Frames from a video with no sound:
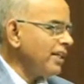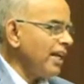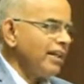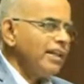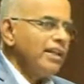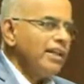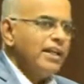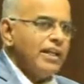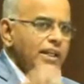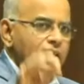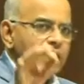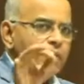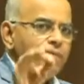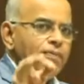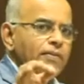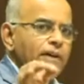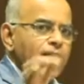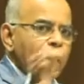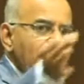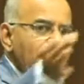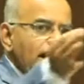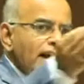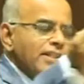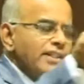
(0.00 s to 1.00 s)
Act, if
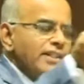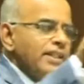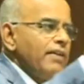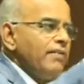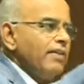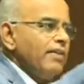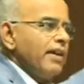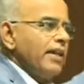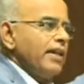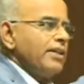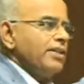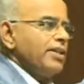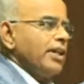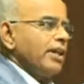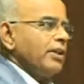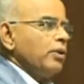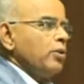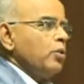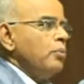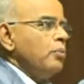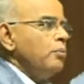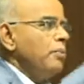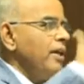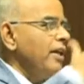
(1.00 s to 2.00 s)
A has given a check
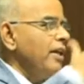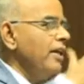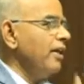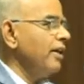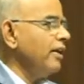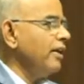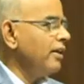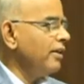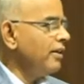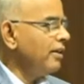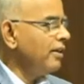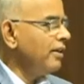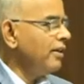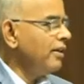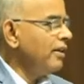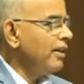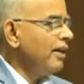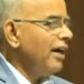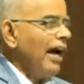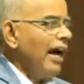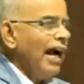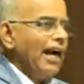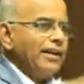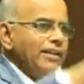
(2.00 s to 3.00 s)
to B
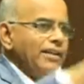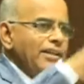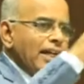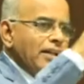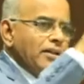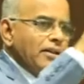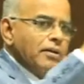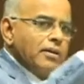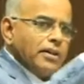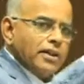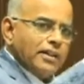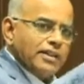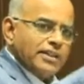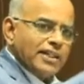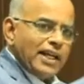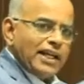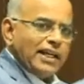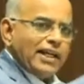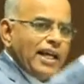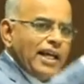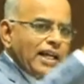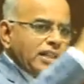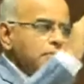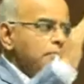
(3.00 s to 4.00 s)
and that check
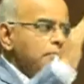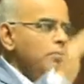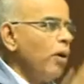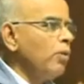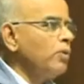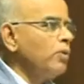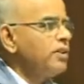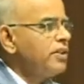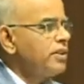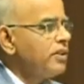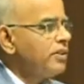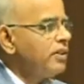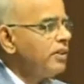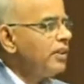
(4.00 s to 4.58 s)
has bounced,